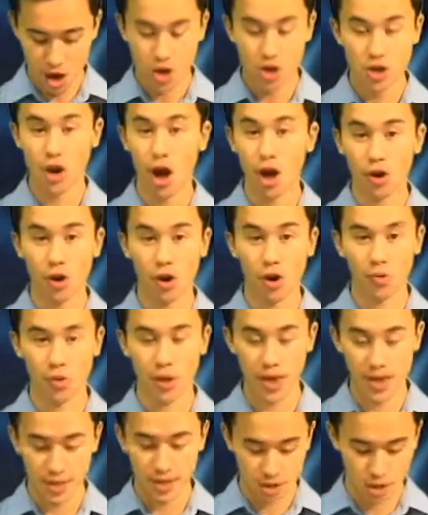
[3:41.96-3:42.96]
Not
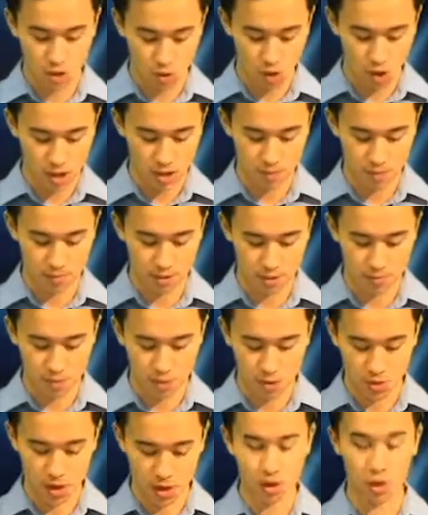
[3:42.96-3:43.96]
only does quantum
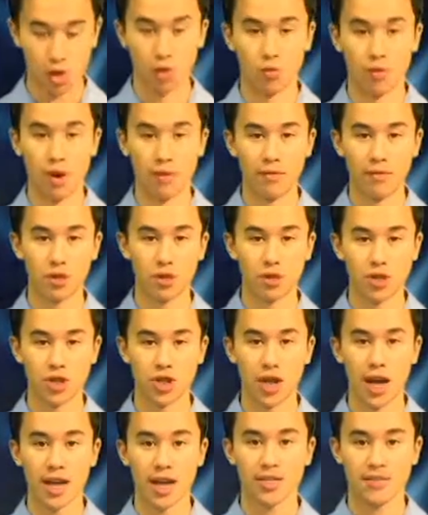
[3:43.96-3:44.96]
computing
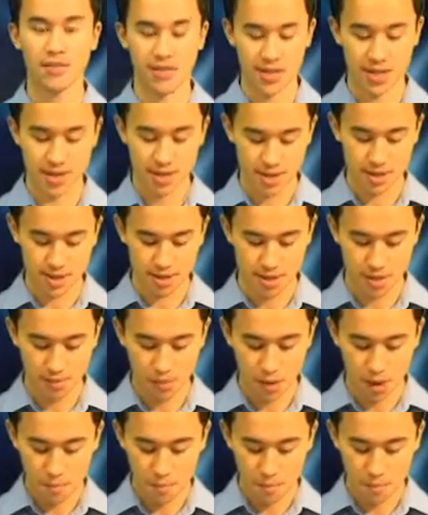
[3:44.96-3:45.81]
revolutionize physics,